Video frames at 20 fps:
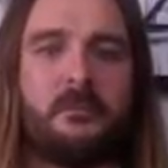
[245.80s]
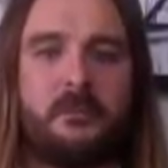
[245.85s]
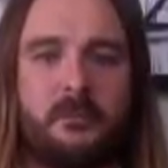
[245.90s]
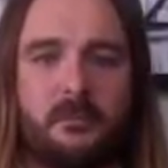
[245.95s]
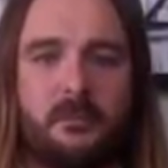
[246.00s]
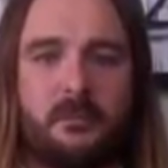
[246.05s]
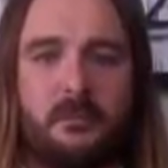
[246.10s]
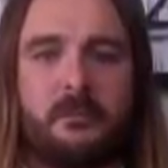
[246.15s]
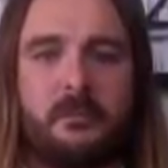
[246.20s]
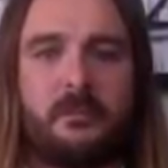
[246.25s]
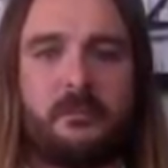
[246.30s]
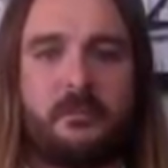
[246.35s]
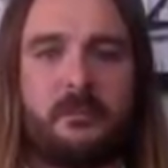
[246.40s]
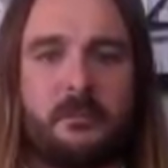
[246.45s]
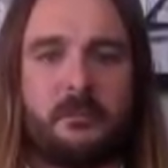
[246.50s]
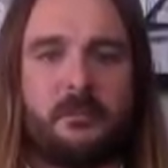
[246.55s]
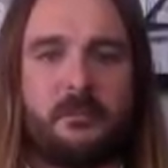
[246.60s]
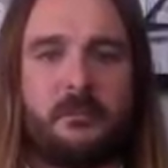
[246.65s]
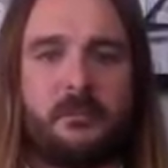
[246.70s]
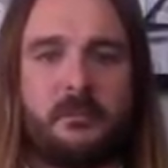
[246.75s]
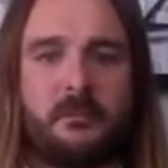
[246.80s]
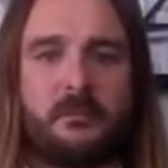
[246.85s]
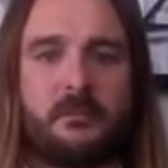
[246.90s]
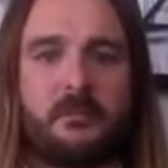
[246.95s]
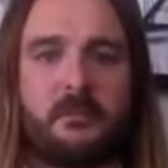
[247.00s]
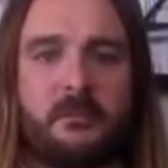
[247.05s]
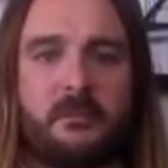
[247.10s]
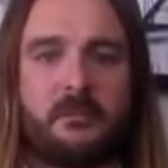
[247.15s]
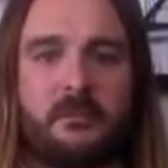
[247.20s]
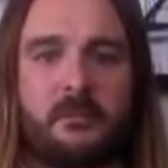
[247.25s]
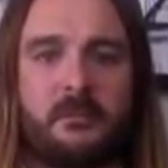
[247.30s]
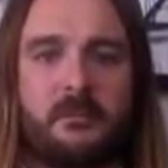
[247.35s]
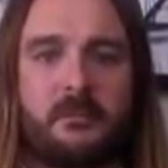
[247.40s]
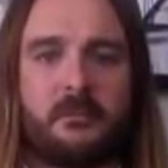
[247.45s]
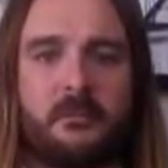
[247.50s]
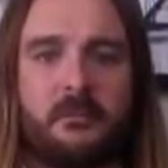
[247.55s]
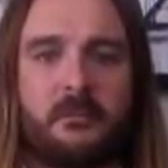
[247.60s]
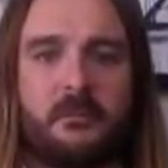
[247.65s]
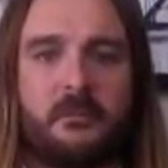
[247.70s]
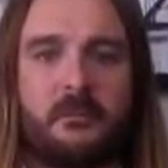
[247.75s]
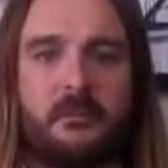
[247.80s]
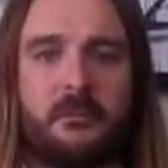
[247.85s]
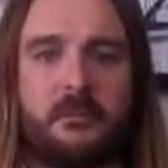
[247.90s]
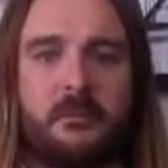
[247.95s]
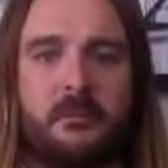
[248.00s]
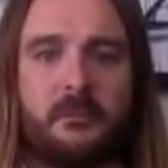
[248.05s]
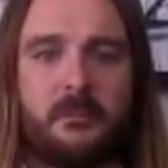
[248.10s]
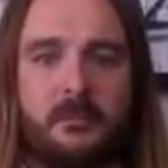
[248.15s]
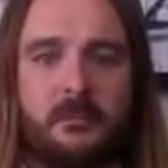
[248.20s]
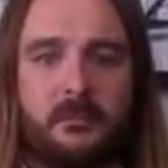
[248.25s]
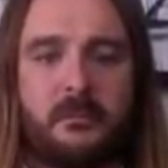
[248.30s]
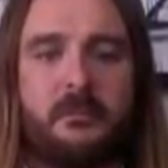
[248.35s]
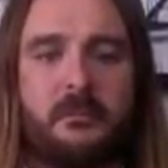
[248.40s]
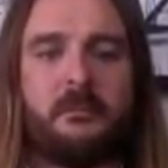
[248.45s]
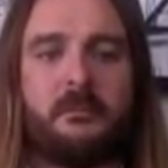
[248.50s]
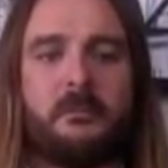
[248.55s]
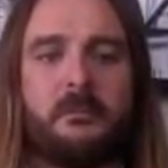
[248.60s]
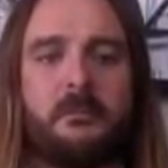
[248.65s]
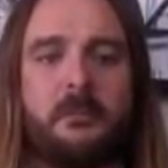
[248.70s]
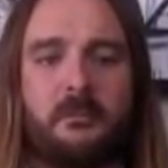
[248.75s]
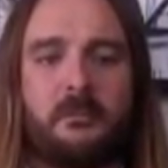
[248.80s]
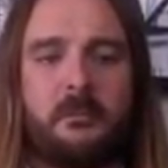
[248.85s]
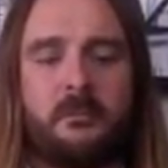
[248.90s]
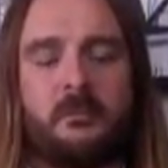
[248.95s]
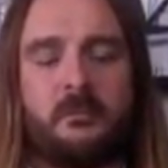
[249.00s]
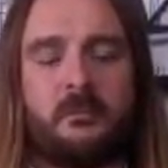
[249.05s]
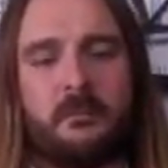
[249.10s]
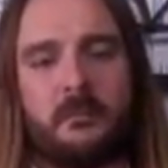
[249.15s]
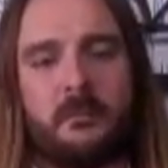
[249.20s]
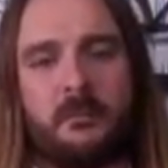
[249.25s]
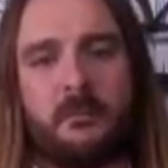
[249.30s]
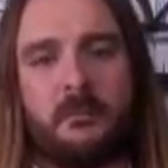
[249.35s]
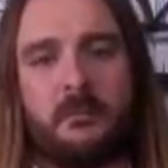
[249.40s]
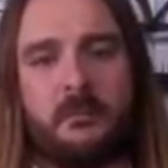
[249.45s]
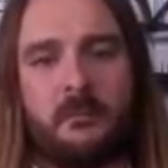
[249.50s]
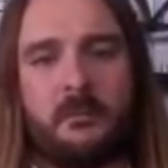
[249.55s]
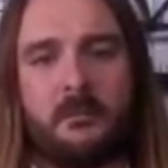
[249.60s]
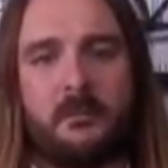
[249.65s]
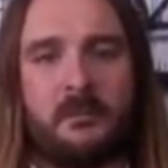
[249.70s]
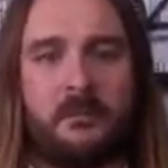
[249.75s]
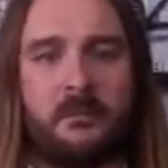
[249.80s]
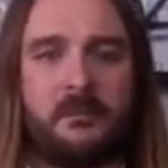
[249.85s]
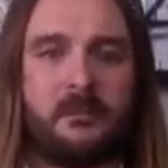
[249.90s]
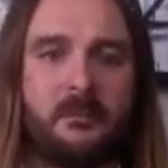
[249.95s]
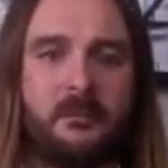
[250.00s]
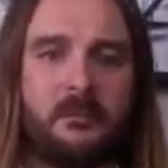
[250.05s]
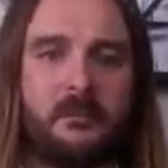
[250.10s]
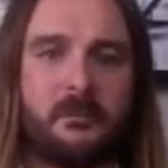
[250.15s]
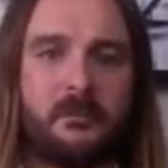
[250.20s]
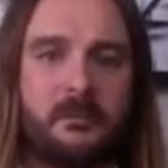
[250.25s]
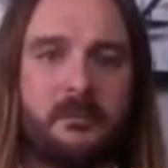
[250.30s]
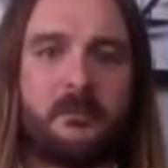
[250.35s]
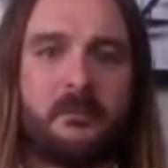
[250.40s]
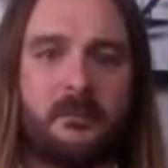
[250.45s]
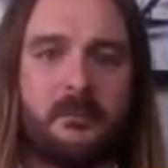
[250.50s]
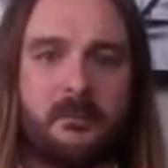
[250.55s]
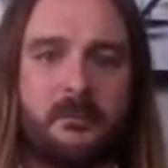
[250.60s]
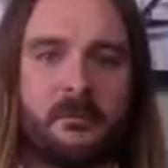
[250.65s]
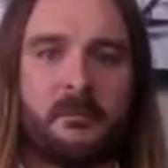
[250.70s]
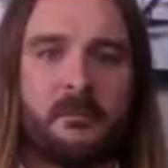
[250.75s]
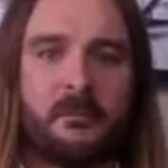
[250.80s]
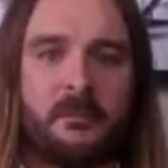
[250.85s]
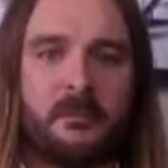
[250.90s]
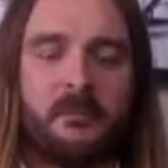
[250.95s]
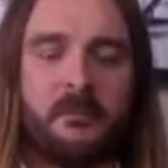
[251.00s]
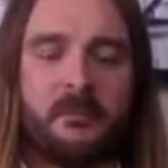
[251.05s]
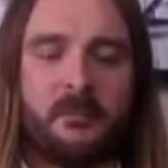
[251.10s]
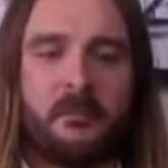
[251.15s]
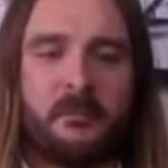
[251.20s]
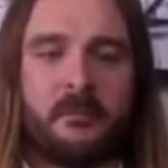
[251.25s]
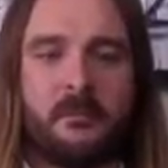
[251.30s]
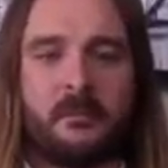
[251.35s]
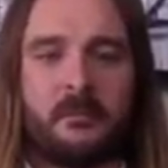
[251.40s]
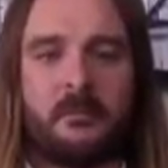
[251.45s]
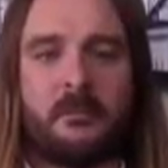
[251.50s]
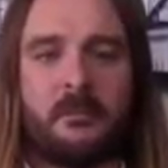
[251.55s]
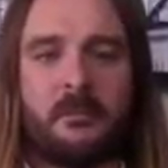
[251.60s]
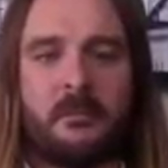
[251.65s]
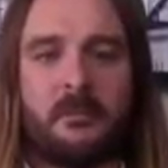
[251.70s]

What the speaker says: (not speaking)